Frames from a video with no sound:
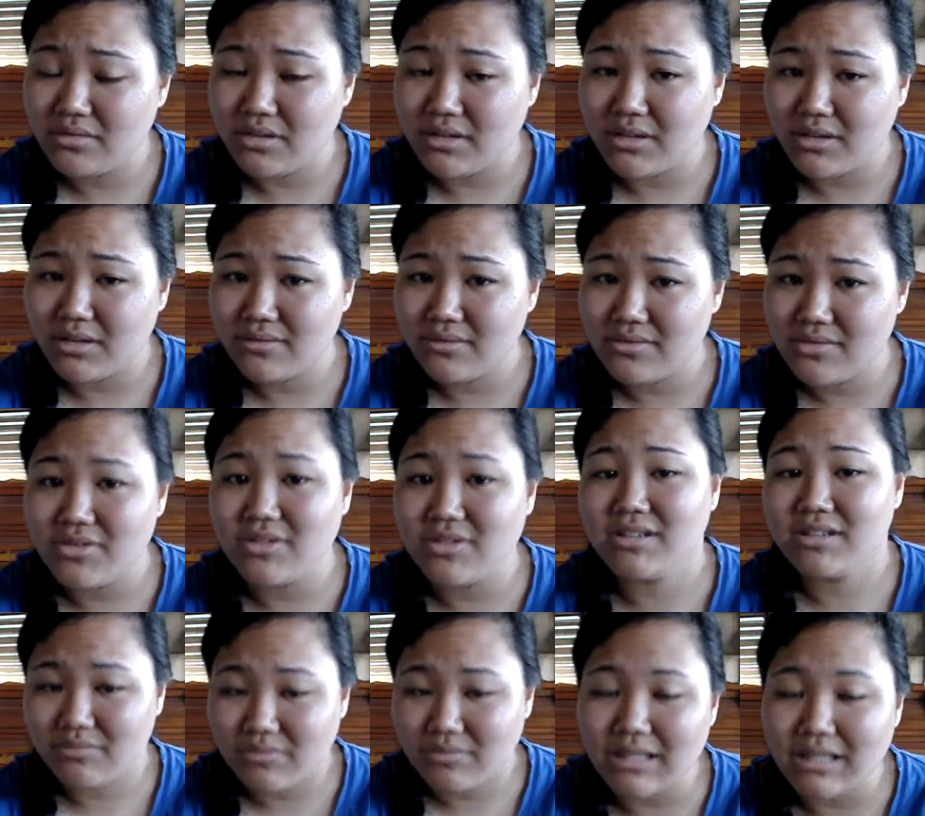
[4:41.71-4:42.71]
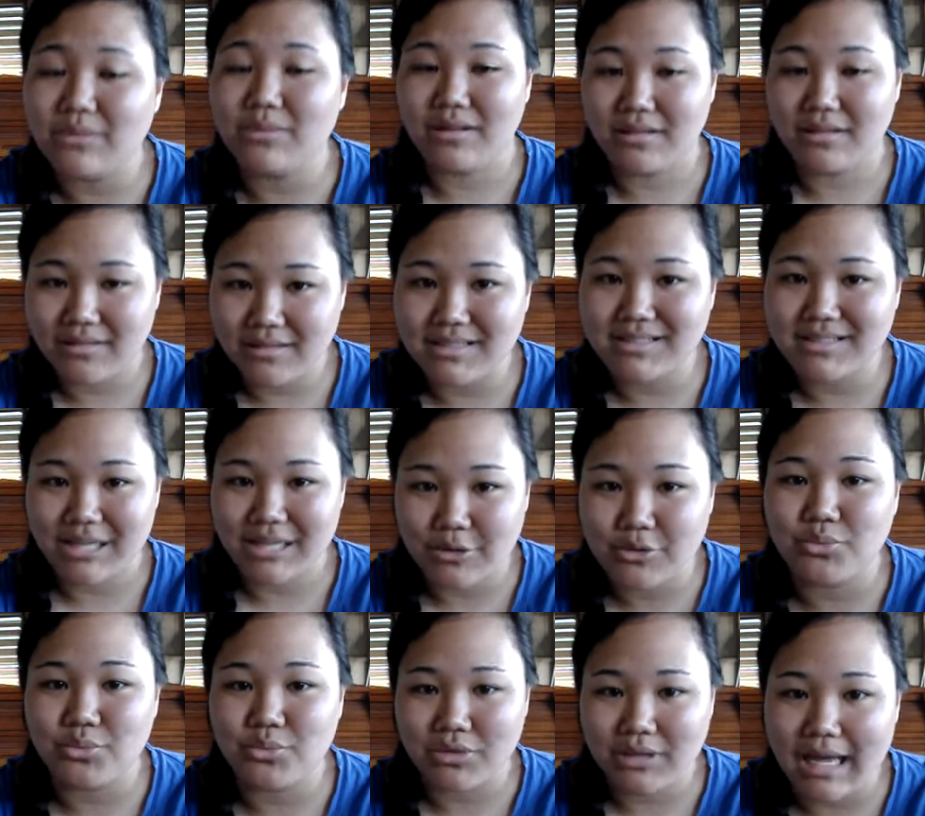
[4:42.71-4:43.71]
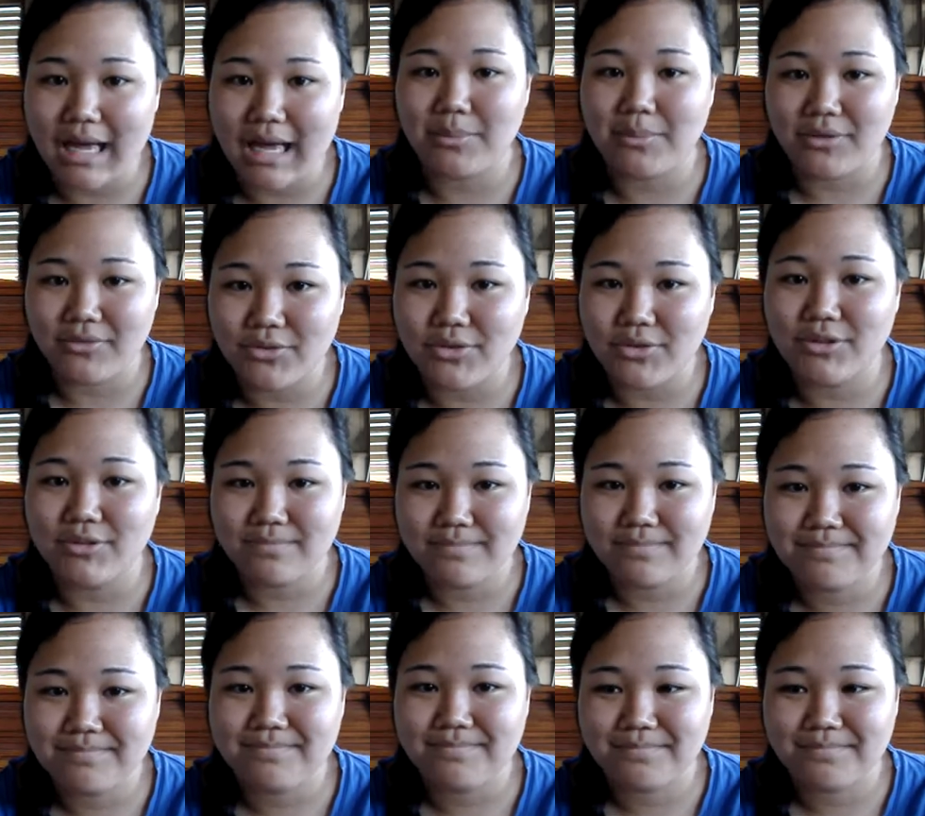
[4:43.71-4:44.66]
You know, she did really well in this, and I was really happy for her.